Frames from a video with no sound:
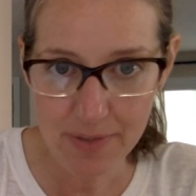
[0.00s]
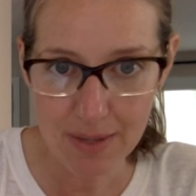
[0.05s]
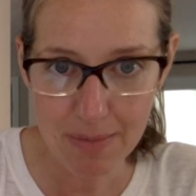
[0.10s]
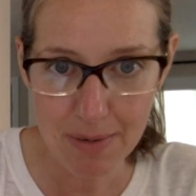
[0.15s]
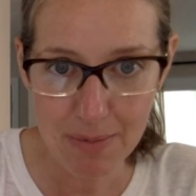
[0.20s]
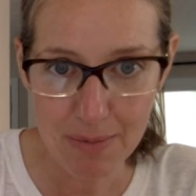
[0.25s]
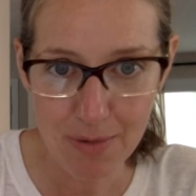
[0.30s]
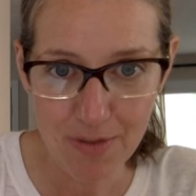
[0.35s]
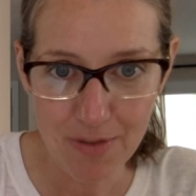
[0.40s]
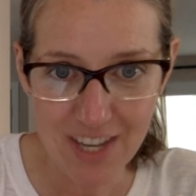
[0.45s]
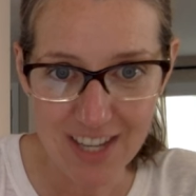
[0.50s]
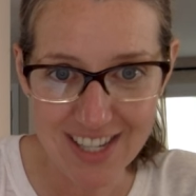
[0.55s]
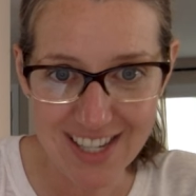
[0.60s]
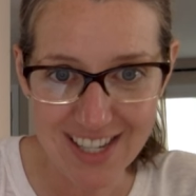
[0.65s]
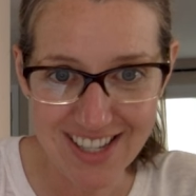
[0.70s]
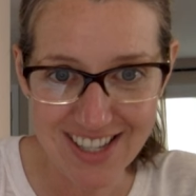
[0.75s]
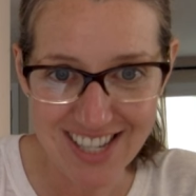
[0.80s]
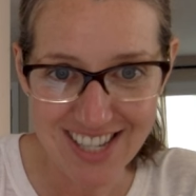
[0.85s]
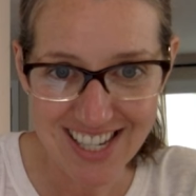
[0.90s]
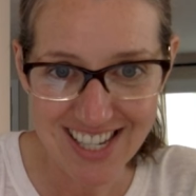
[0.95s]
Let me move that
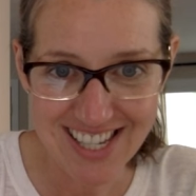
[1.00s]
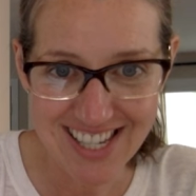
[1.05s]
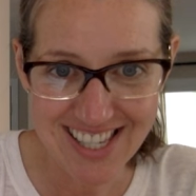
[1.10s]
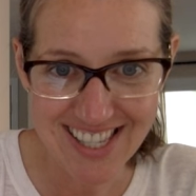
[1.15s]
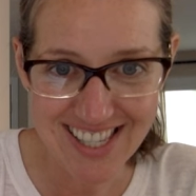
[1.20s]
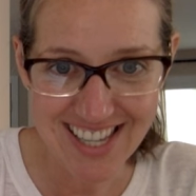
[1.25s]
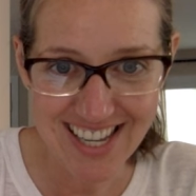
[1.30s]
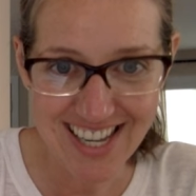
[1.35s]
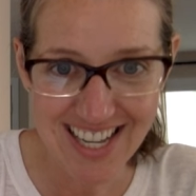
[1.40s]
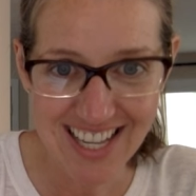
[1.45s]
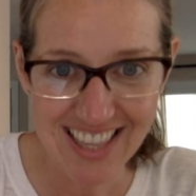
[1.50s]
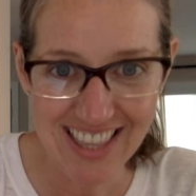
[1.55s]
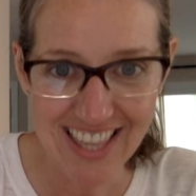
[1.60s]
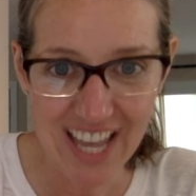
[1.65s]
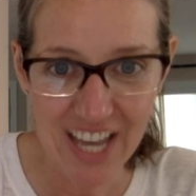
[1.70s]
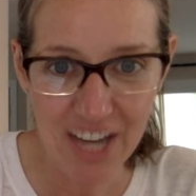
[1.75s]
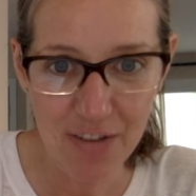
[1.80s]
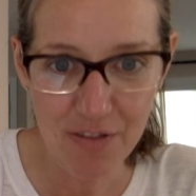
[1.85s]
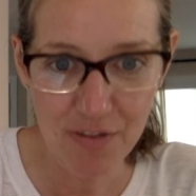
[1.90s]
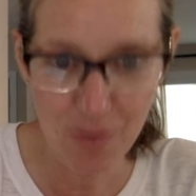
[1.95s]
down so you can just see.
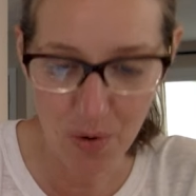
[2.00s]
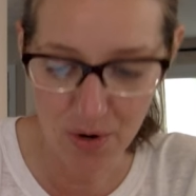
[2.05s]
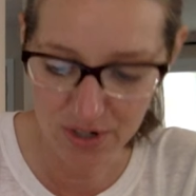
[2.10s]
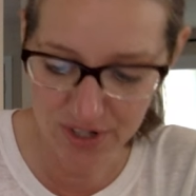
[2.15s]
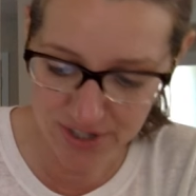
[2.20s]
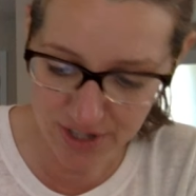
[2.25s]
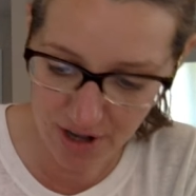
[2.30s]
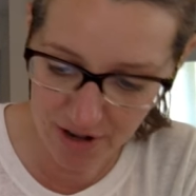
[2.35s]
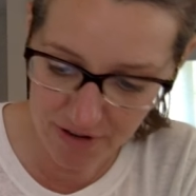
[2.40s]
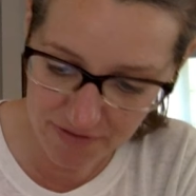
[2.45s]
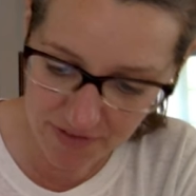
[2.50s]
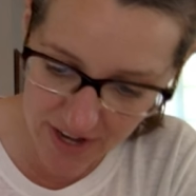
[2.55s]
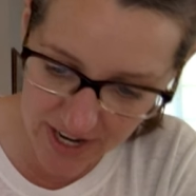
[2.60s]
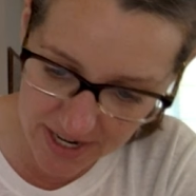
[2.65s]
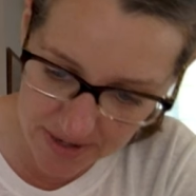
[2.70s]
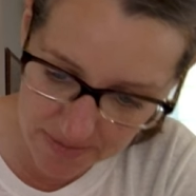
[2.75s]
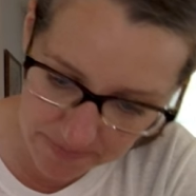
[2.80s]
Lead-4 sulfide.